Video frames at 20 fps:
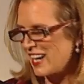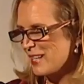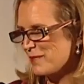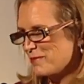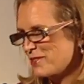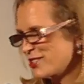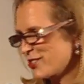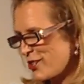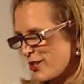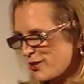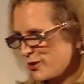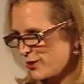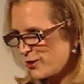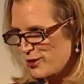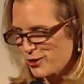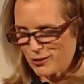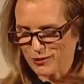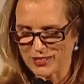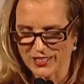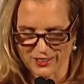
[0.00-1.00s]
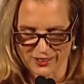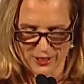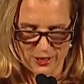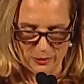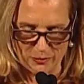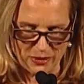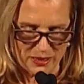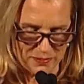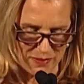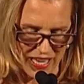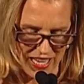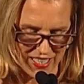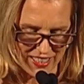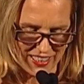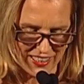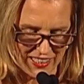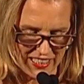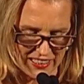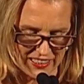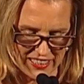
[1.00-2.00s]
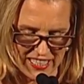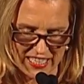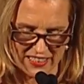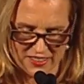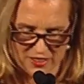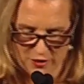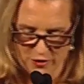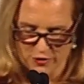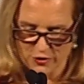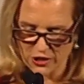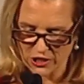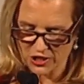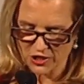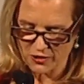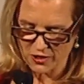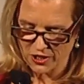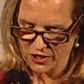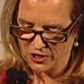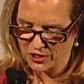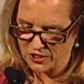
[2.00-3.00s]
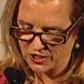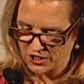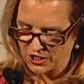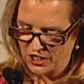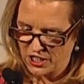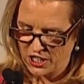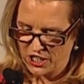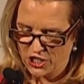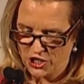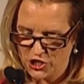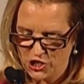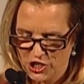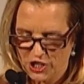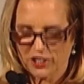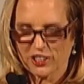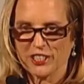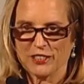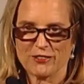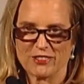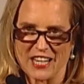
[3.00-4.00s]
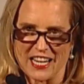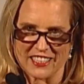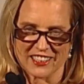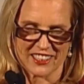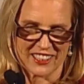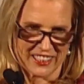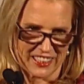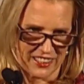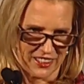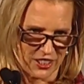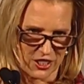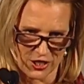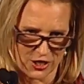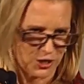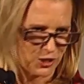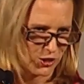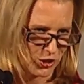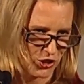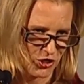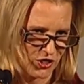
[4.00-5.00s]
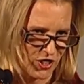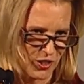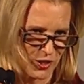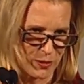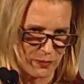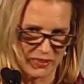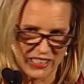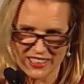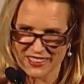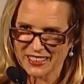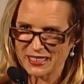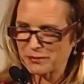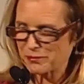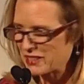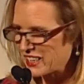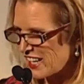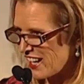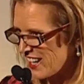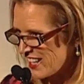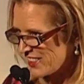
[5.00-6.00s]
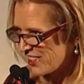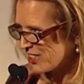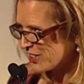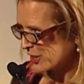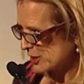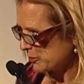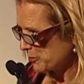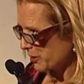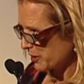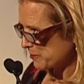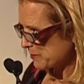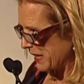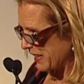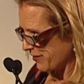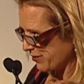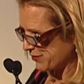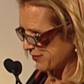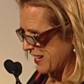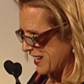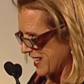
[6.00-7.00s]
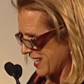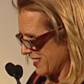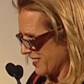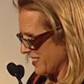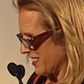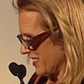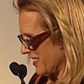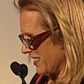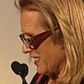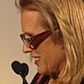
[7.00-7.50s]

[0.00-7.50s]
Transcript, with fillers: I'm so thrilled to be back in Atlanta. First of all, Shirley Franklin, who is so amazing, but I thought you were my friend.